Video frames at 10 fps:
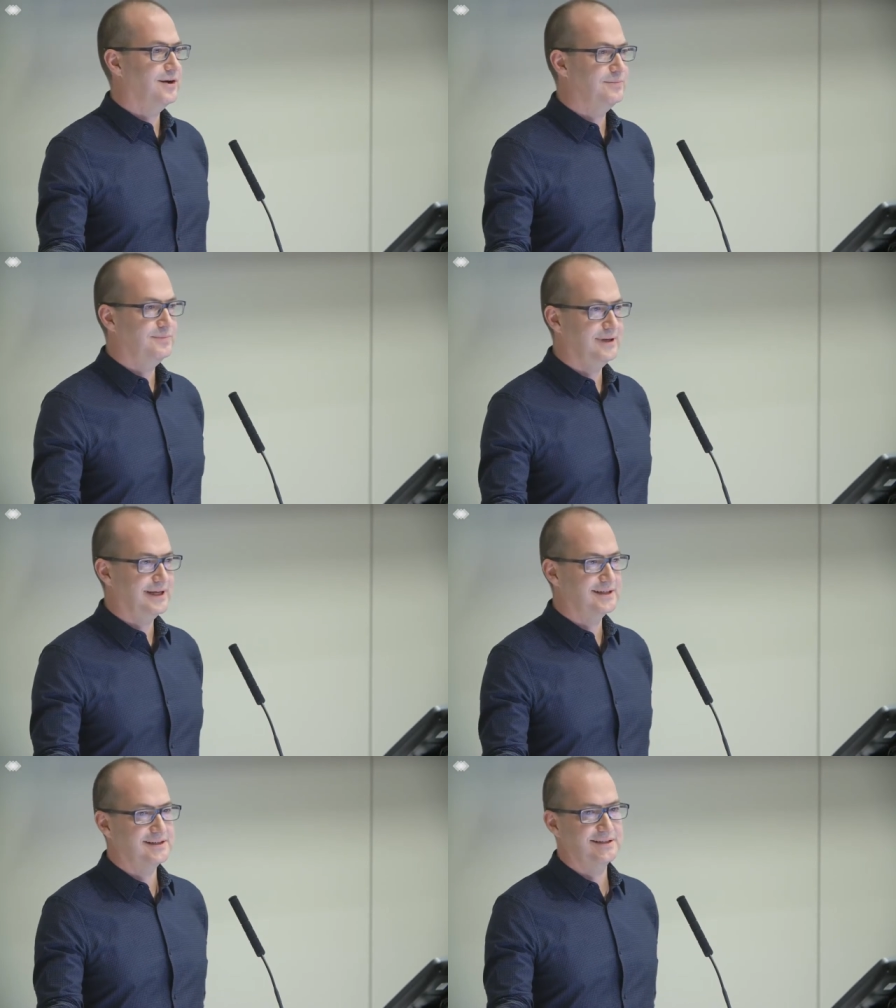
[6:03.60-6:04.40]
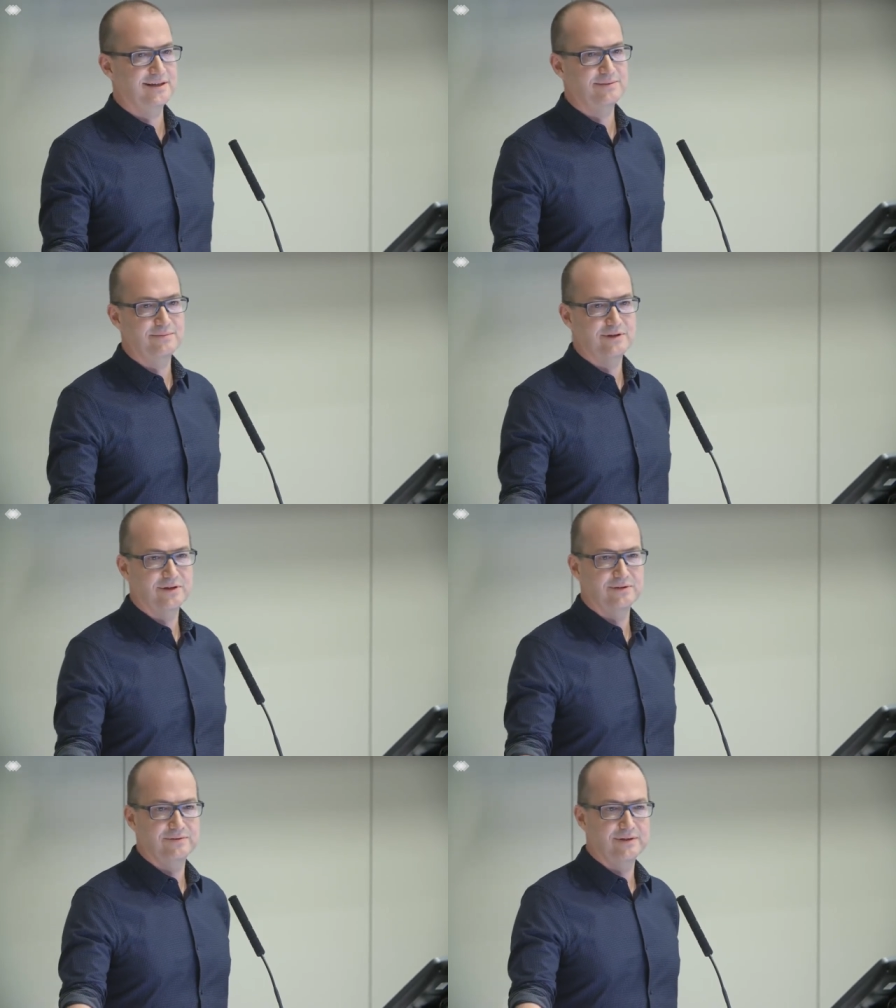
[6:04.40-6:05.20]
complex number
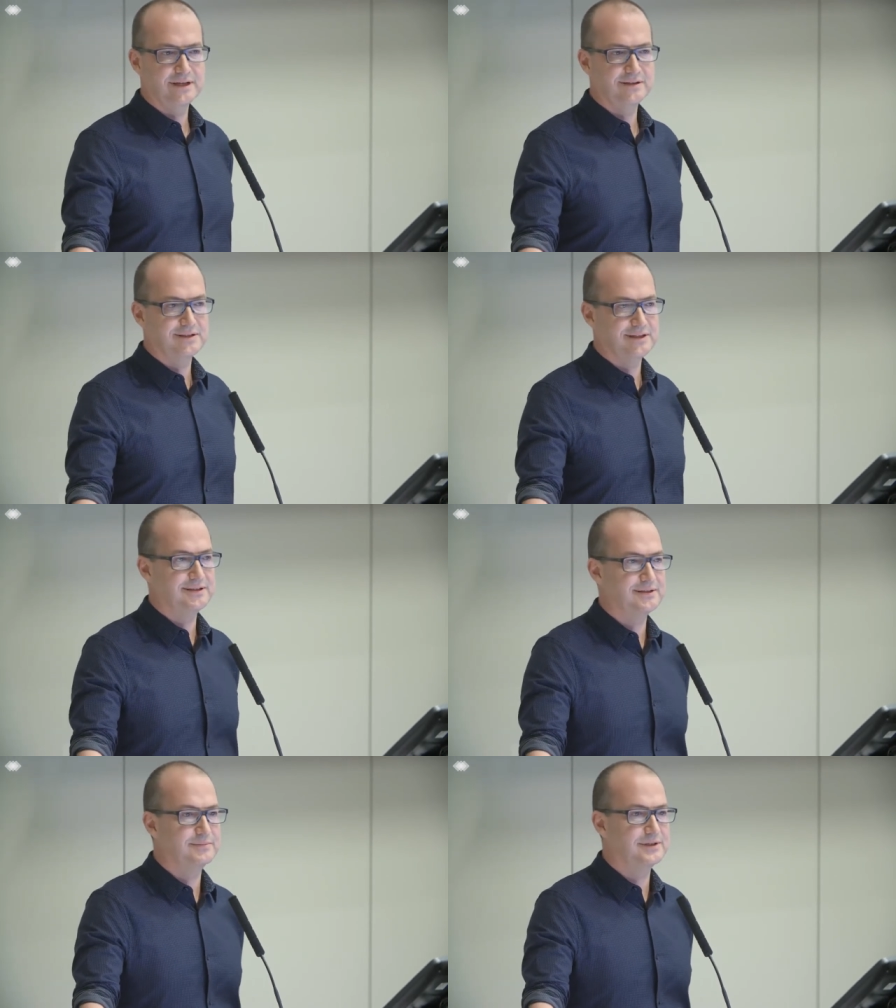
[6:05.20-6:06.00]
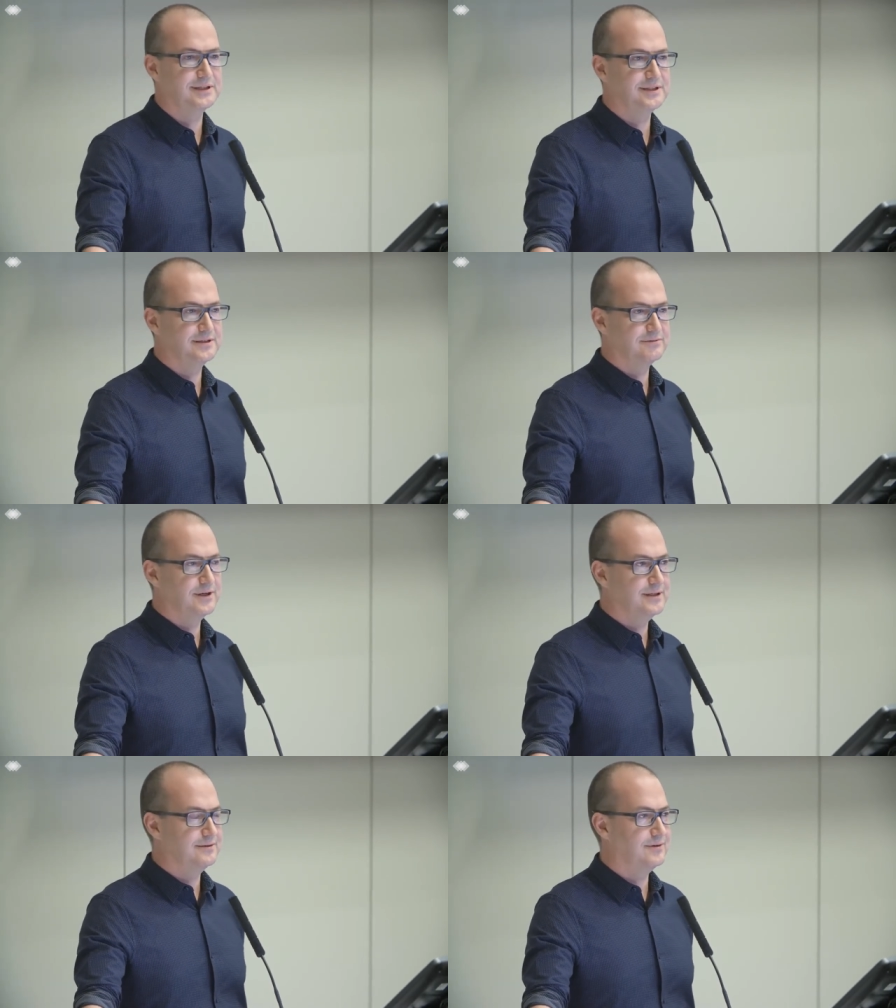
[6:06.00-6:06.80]
of little systems that just
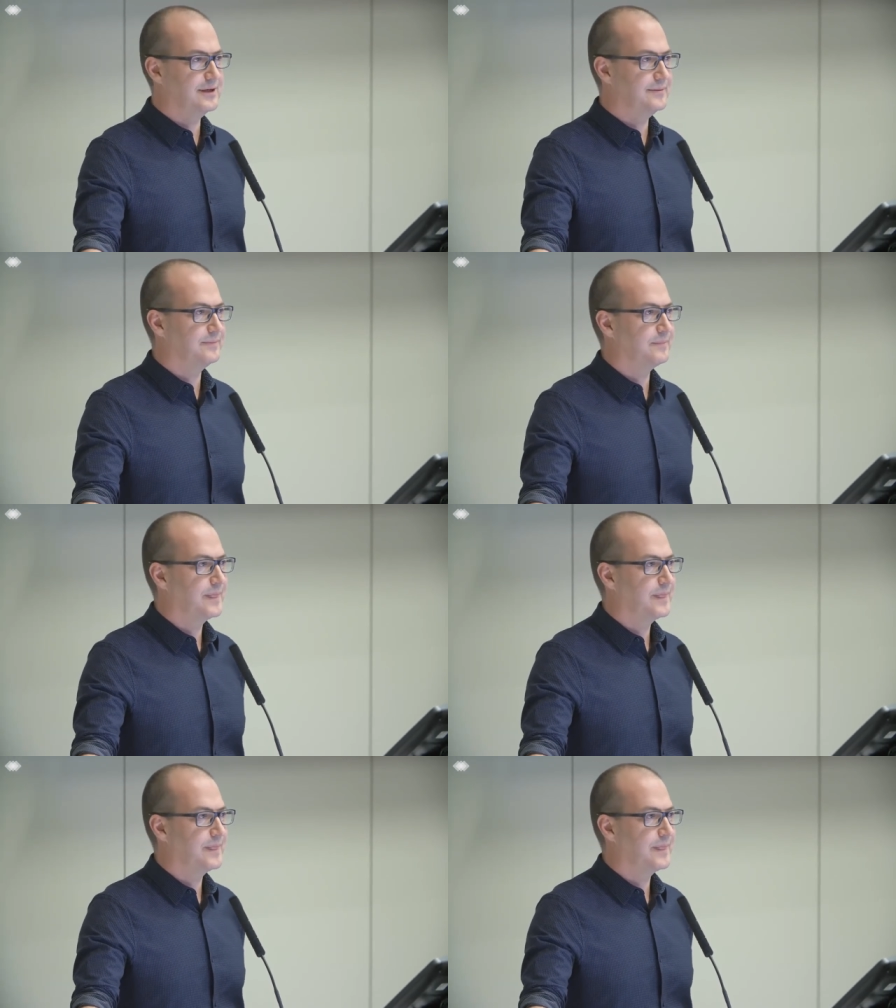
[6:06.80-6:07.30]
run and run,